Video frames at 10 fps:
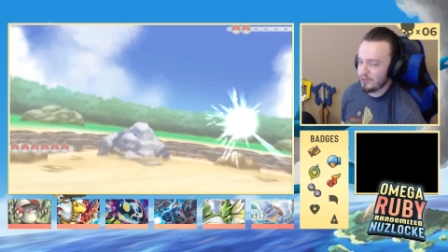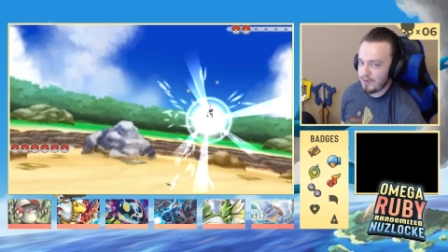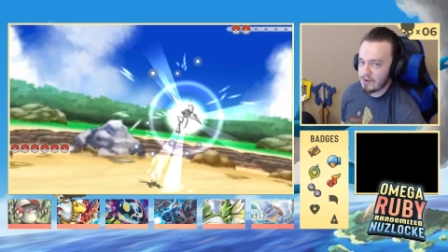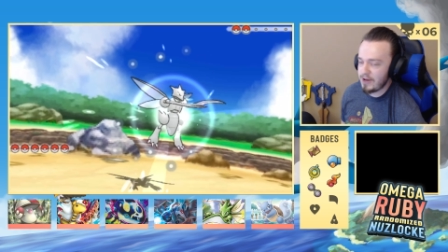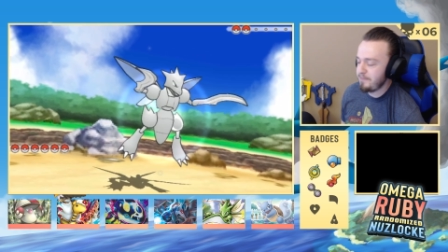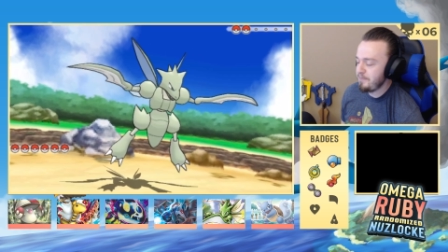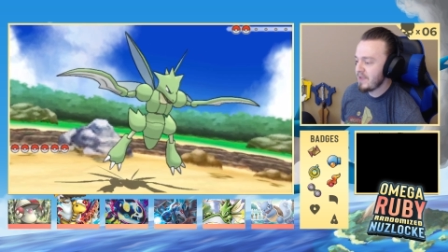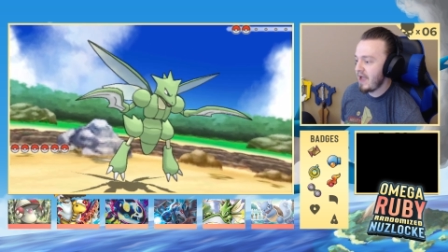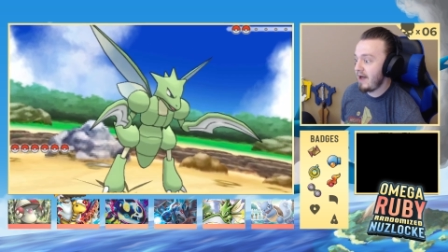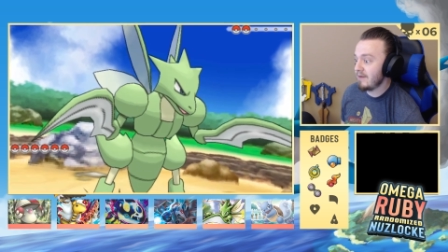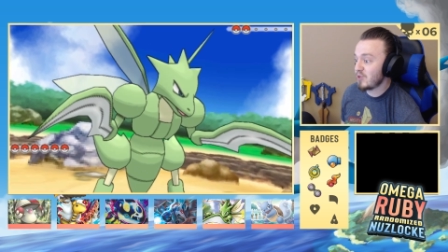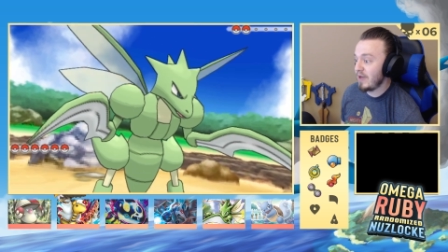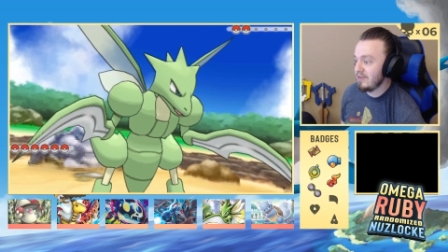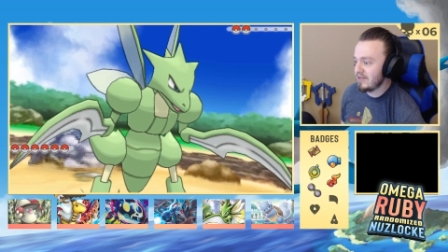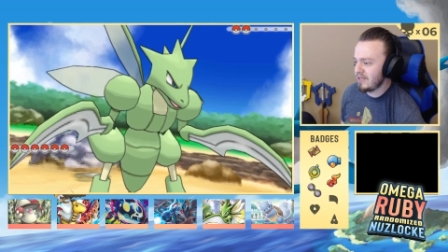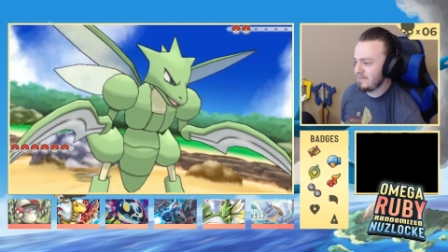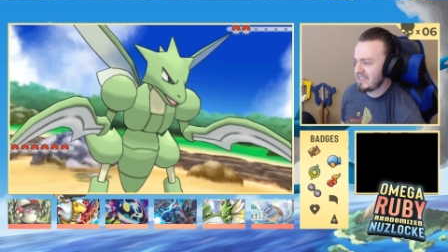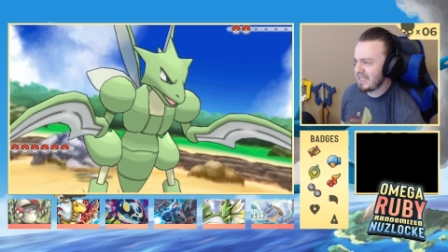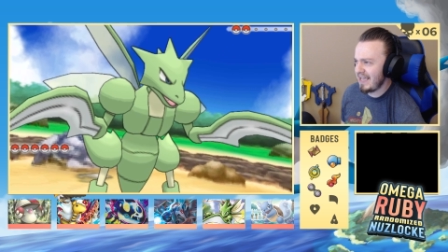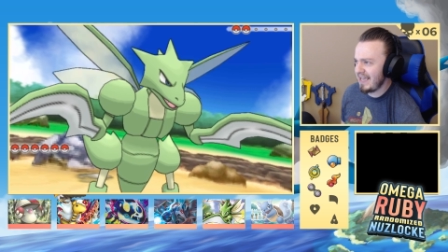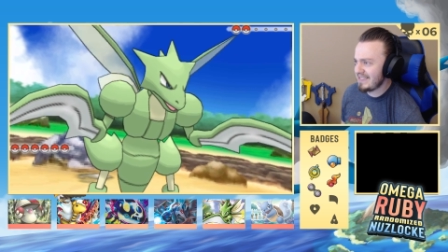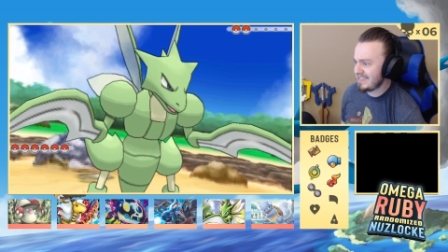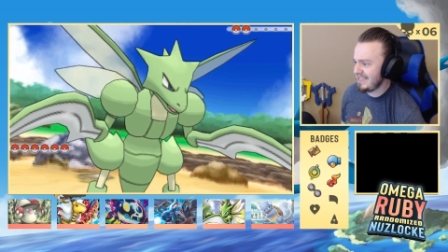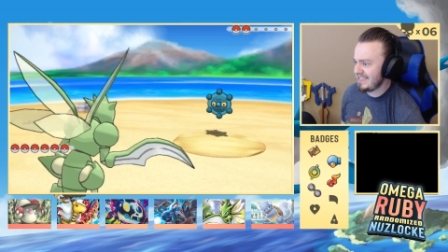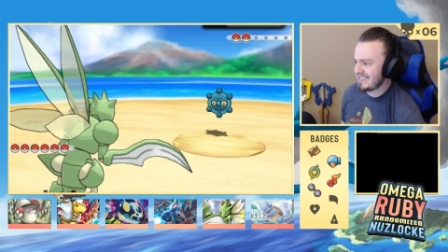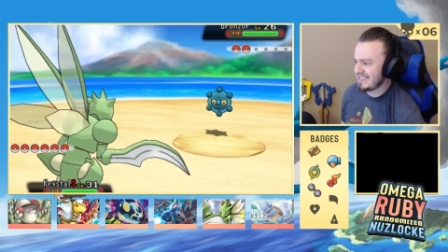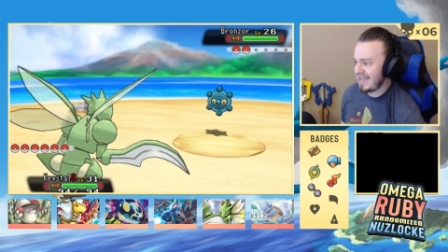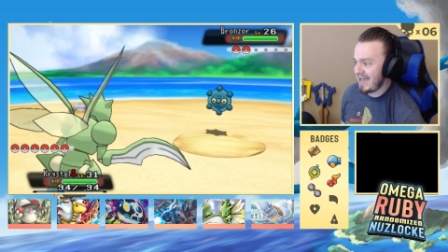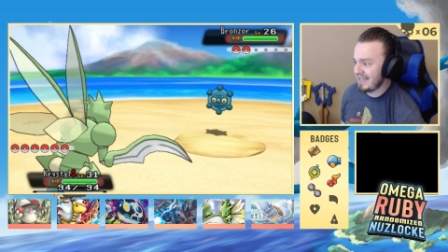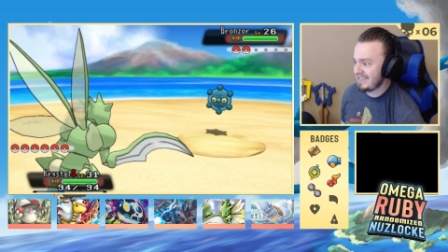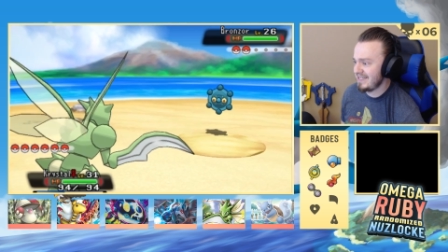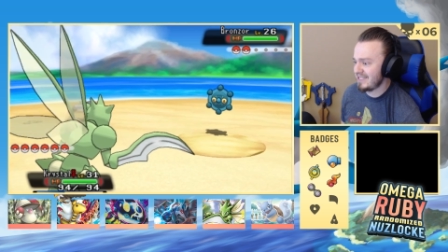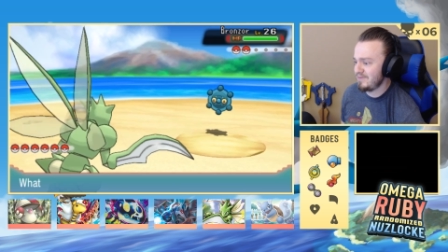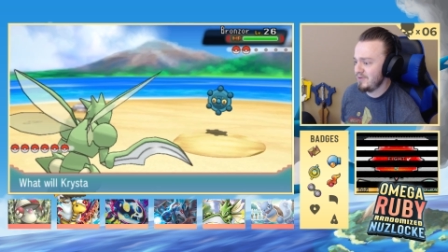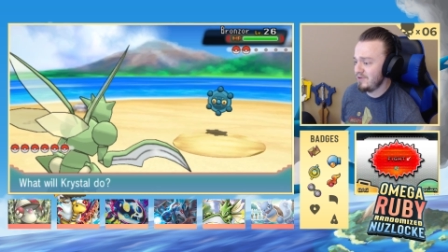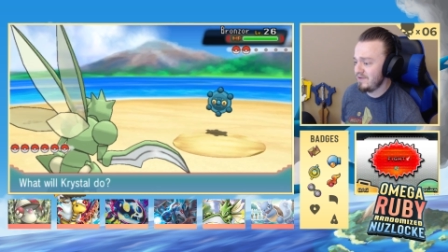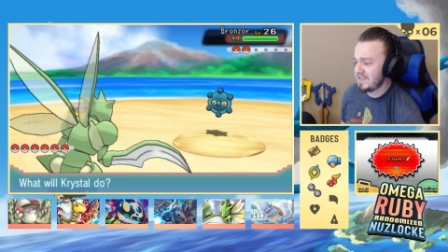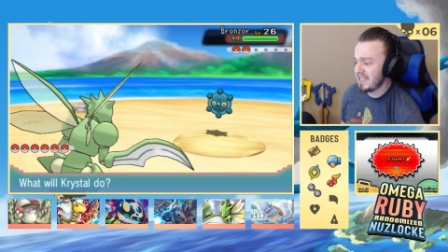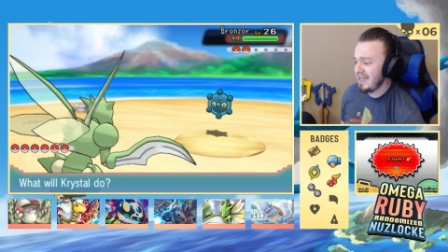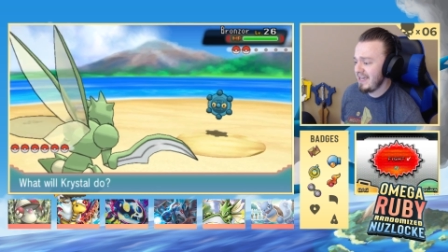Pokemon. So I looked up Diancie's stats and its moves.